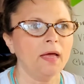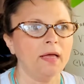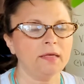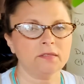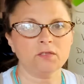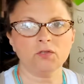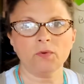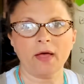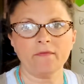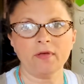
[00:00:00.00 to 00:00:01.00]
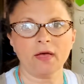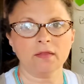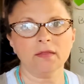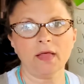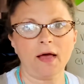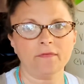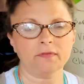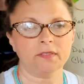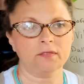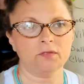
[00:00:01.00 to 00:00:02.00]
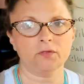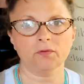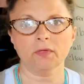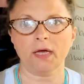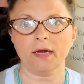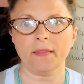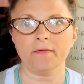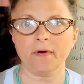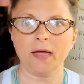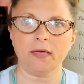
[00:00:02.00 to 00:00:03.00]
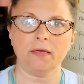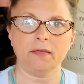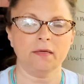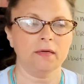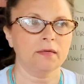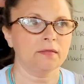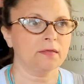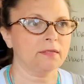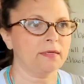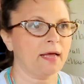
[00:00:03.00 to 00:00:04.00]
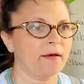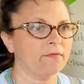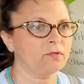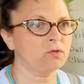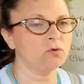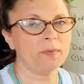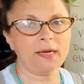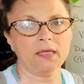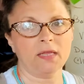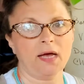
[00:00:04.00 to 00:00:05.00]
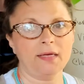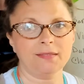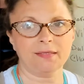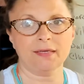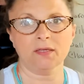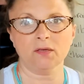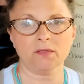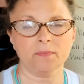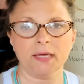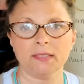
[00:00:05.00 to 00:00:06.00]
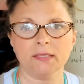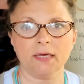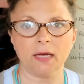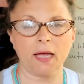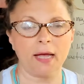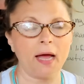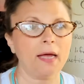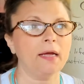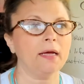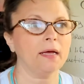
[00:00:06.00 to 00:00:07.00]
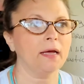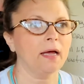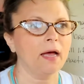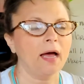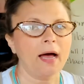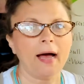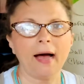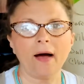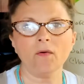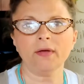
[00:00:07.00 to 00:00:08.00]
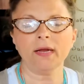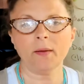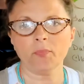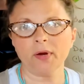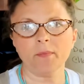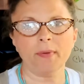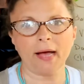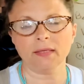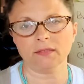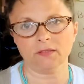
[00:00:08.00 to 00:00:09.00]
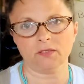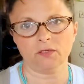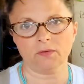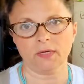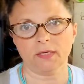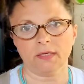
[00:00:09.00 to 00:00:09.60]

Is it too heavy on the left and too light on the right? Does it have too many lines and it looks messy and chaotic? how can I bring balance to it?